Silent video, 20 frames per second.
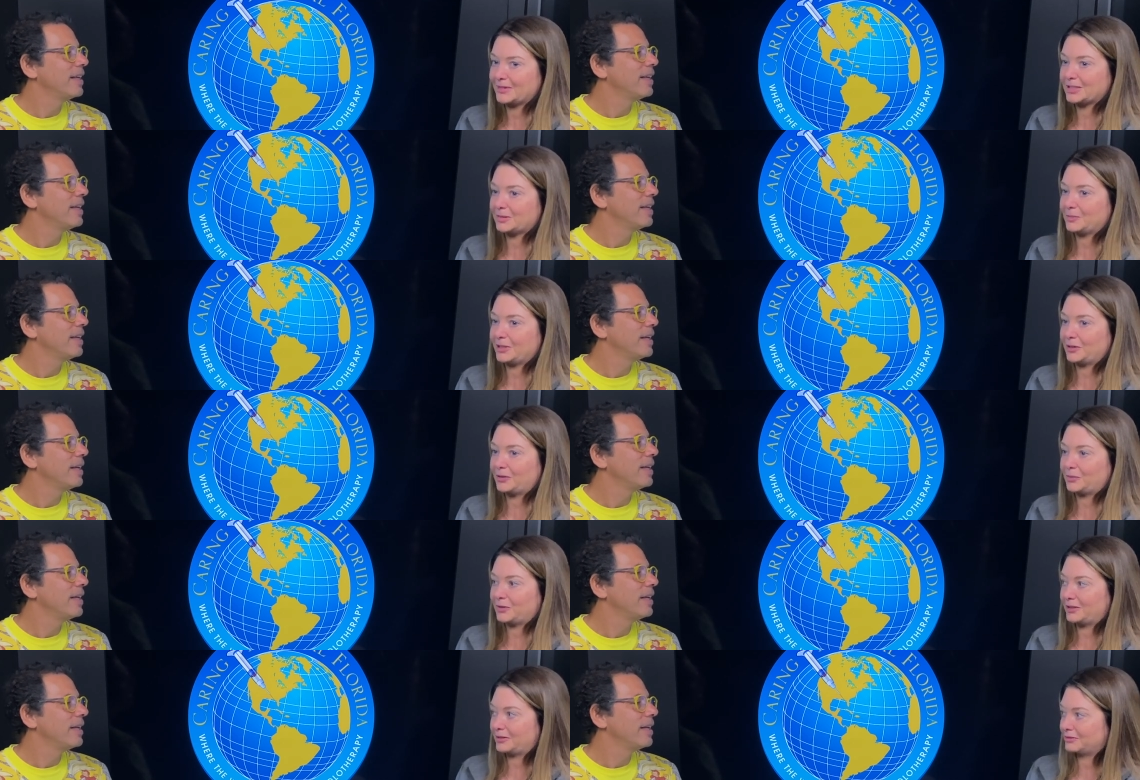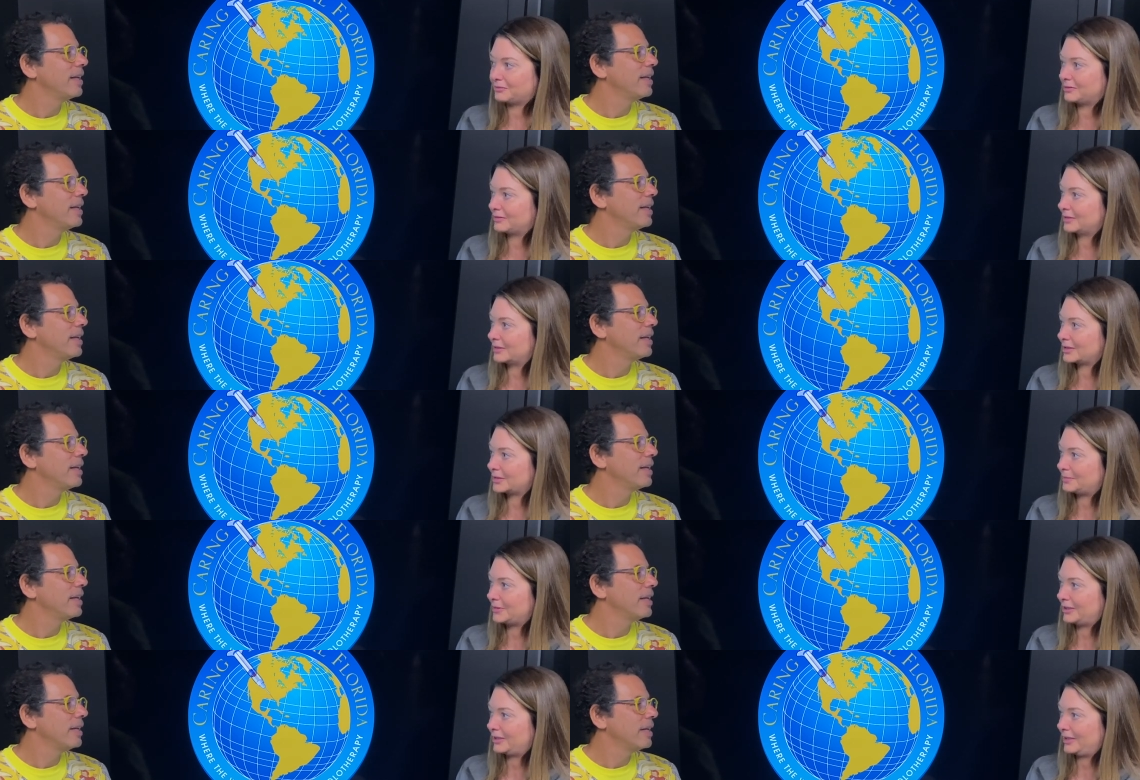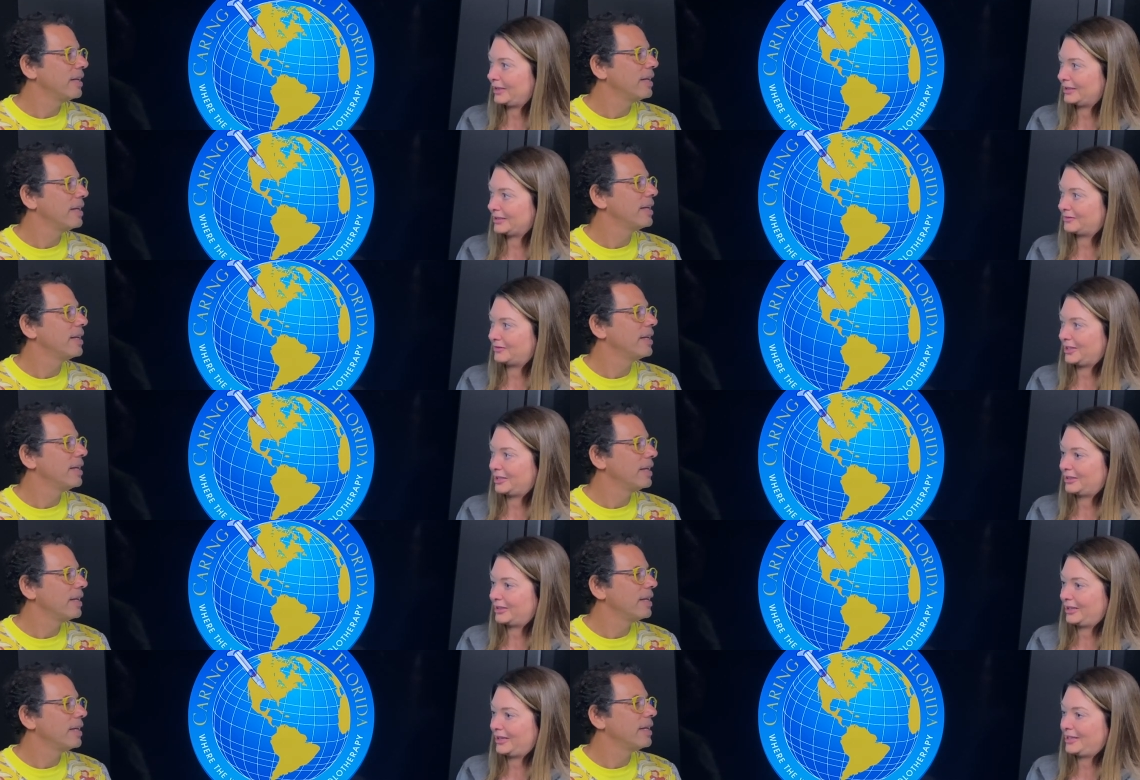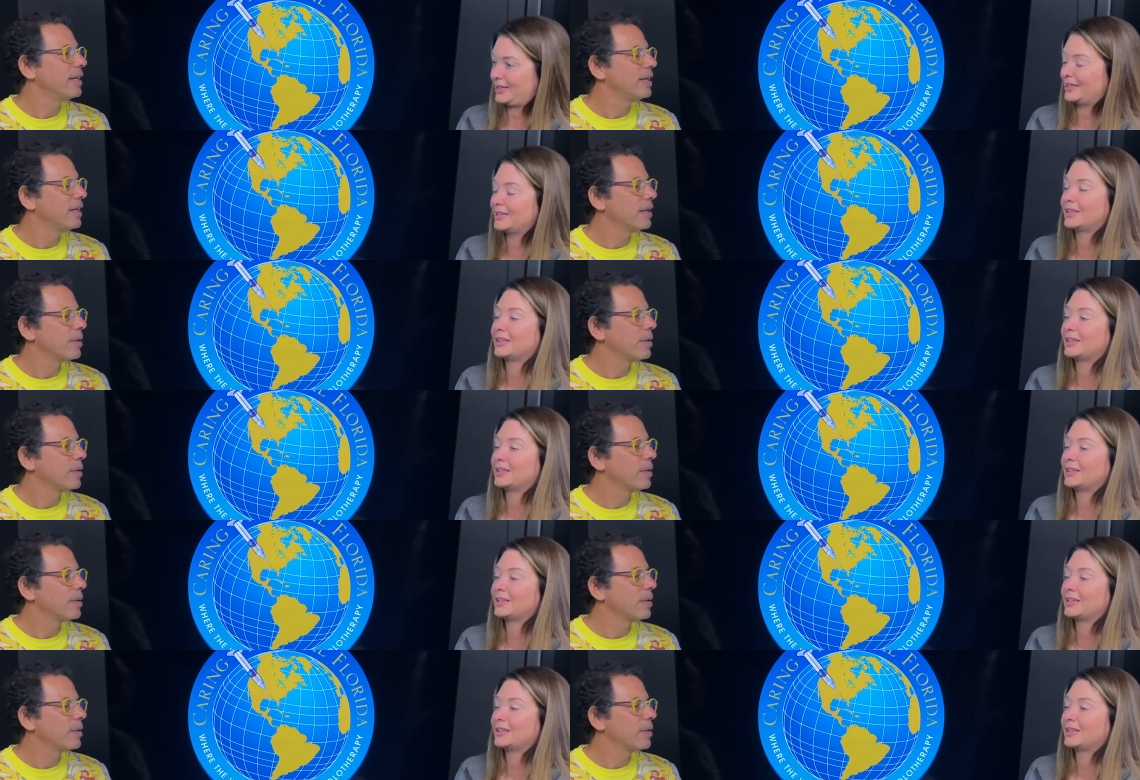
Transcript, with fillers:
Speaker 1: It's been a wonderful experience. Very